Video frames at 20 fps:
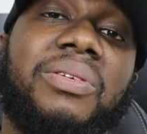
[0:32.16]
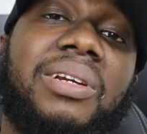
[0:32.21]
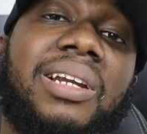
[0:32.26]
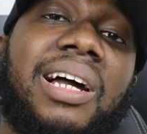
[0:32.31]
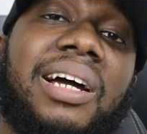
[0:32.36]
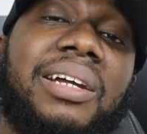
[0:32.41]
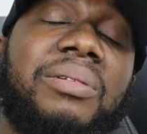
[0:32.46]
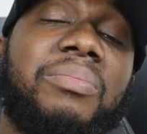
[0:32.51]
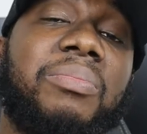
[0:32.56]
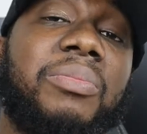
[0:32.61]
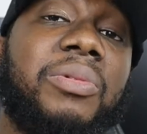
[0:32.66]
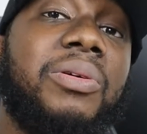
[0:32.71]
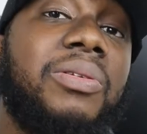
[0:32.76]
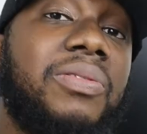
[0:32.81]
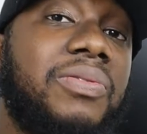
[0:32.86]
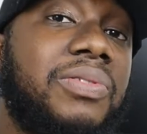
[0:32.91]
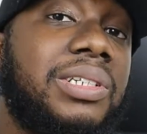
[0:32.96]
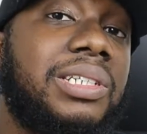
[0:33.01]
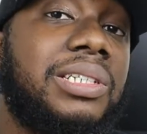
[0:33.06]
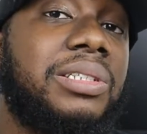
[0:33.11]
you like
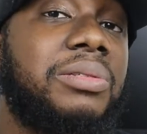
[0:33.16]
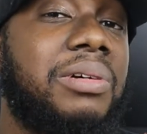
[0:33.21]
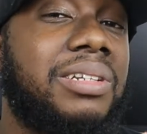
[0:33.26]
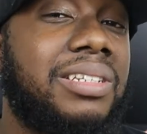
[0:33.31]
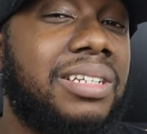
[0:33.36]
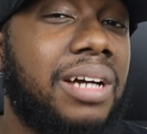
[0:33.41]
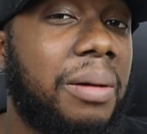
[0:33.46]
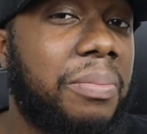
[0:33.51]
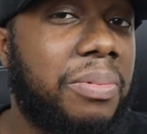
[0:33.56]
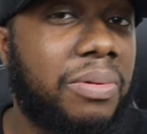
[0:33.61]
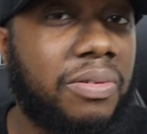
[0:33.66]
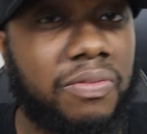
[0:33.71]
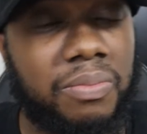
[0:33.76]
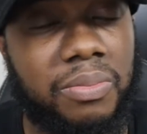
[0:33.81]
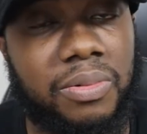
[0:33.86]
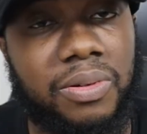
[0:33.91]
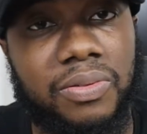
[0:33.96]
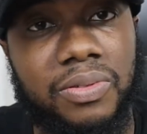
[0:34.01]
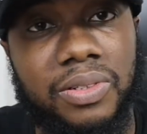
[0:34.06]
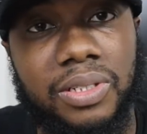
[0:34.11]
movies, what type of
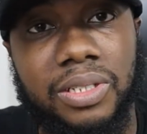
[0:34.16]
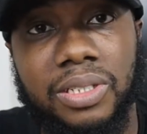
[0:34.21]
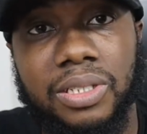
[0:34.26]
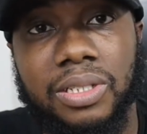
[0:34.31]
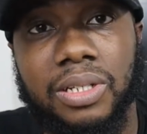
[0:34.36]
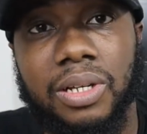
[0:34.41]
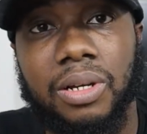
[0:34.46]
movies?